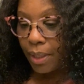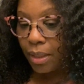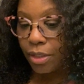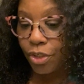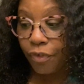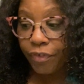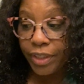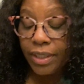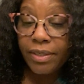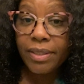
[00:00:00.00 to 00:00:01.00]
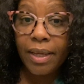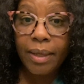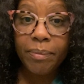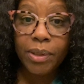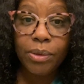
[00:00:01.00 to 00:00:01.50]
So for years I
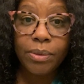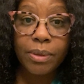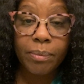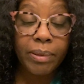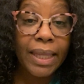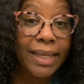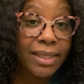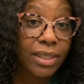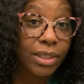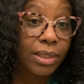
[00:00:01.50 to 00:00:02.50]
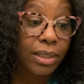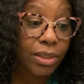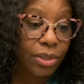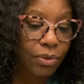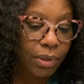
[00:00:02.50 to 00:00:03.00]
have been using plastic
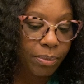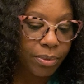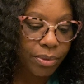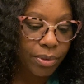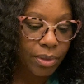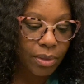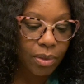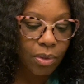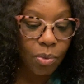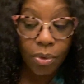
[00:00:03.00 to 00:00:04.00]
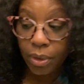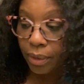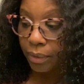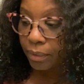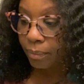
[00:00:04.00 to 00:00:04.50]
tongue scrapers
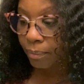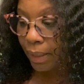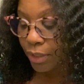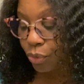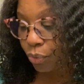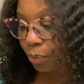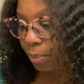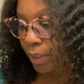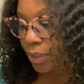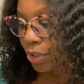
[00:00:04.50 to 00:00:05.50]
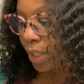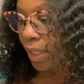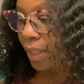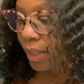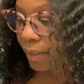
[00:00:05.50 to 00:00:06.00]
or my toothbrush.
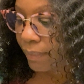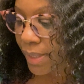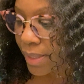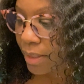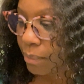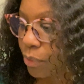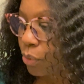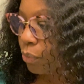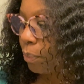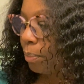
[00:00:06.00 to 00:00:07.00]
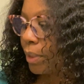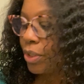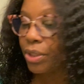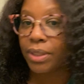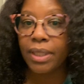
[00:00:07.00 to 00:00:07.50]
Even some
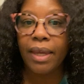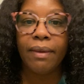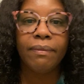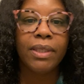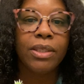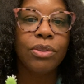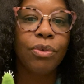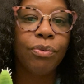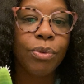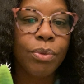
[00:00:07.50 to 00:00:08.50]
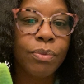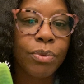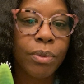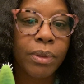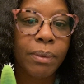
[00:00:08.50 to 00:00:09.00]
toothbrushes have these
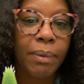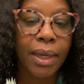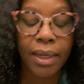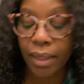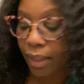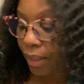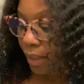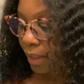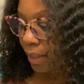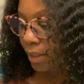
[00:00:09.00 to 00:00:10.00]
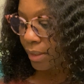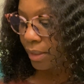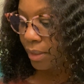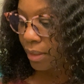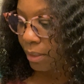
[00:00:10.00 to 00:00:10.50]
grooves on the back, and
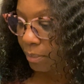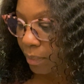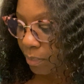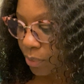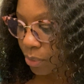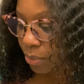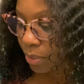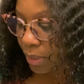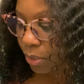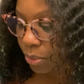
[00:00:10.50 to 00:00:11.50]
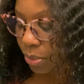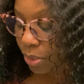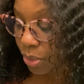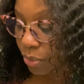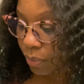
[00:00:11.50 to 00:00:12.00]
some people use those
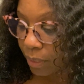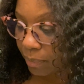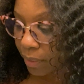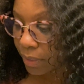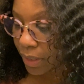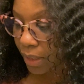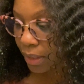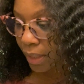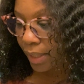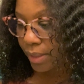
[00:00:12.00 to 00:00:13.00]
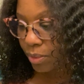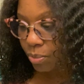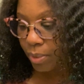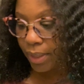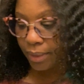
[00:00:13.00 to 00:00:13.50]
to scrape their tongue as
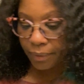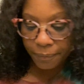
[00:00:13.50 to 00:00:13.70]
well.